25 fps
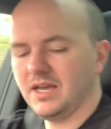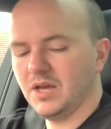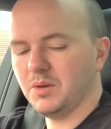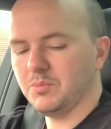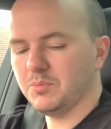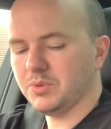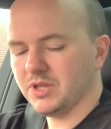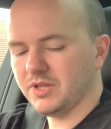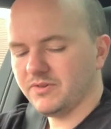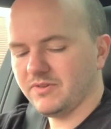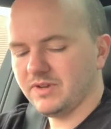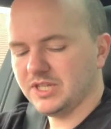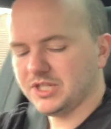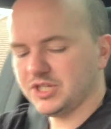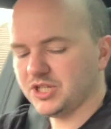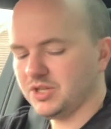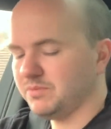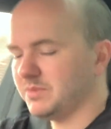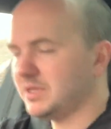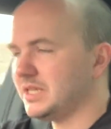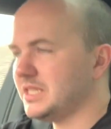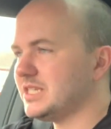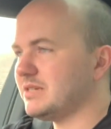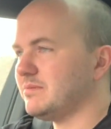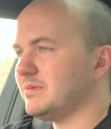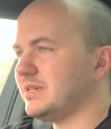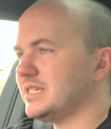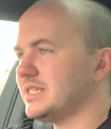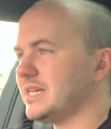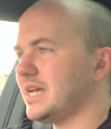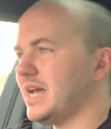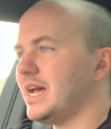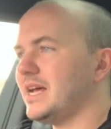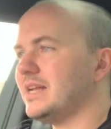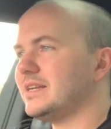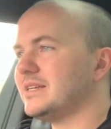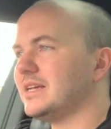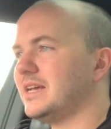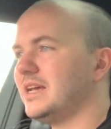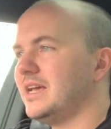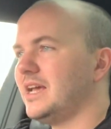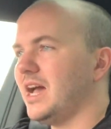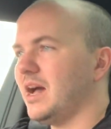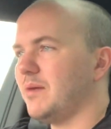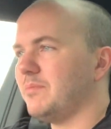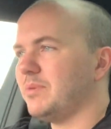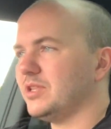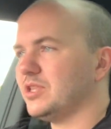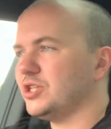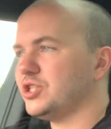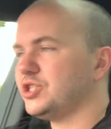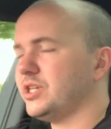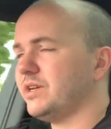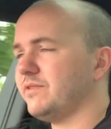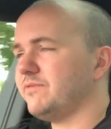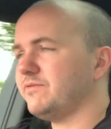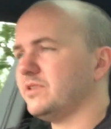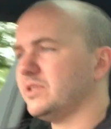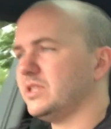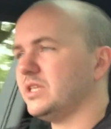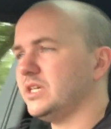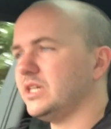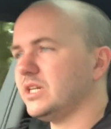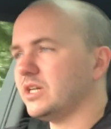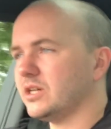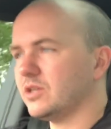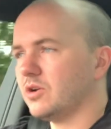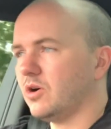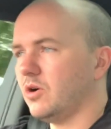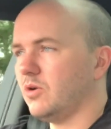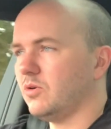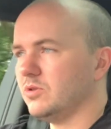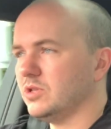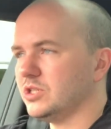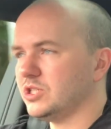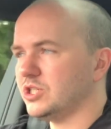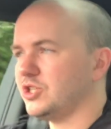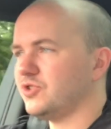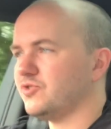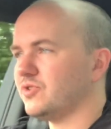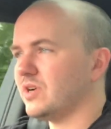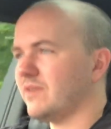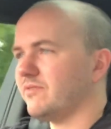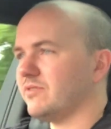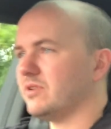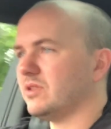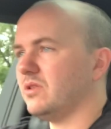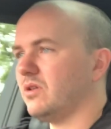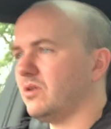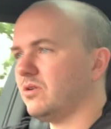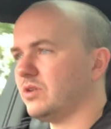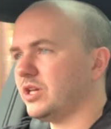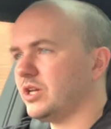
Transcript: But there is something to be said about the shifter that you can hold as you're driving along.